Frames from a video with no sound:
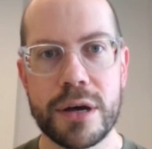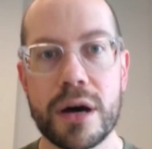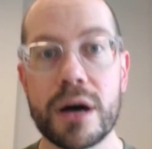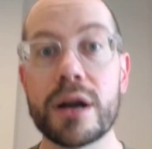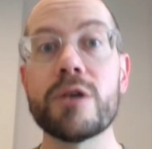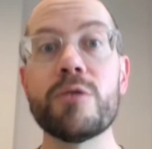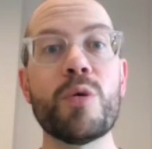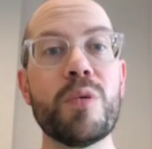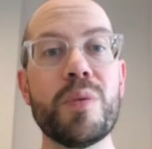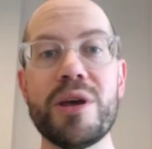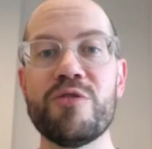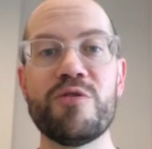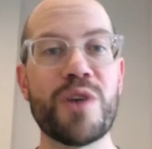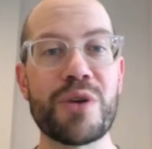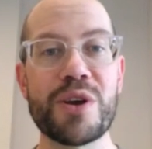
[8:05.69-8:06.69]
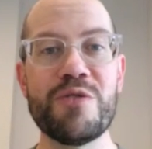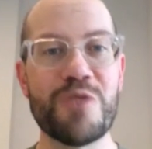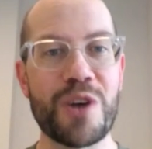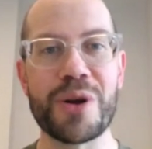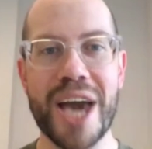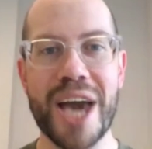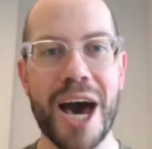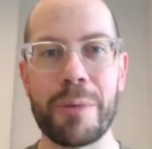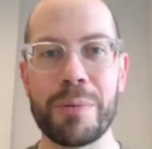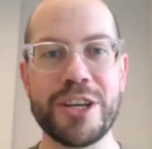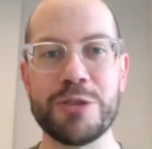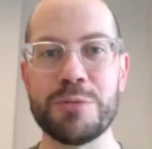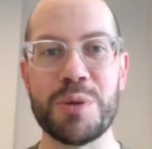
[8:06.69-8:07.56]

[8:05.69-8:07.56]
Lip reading: And I will be very, very happy to